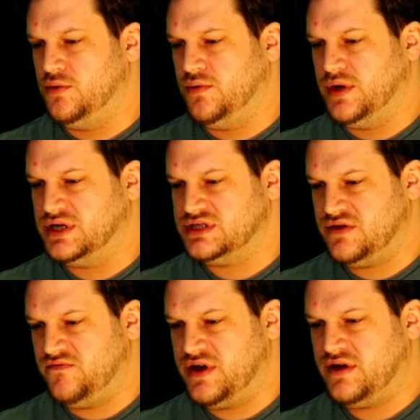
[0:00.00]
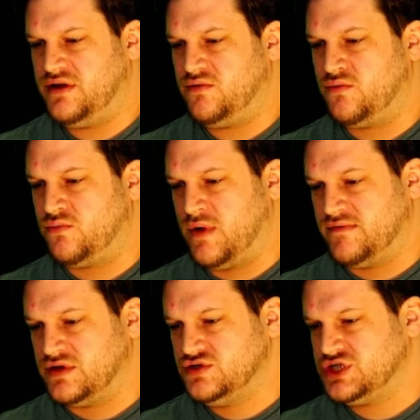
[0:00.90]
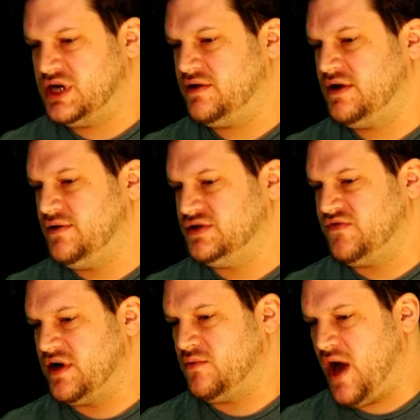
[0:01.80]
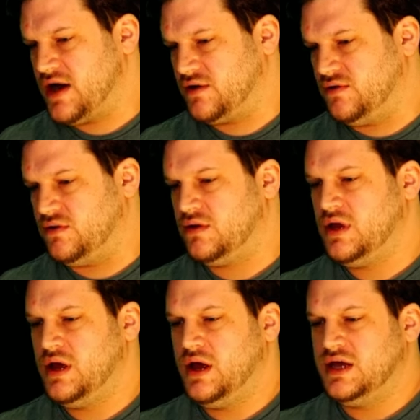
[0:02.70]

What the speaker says: who is very revolutionary, who is very radical,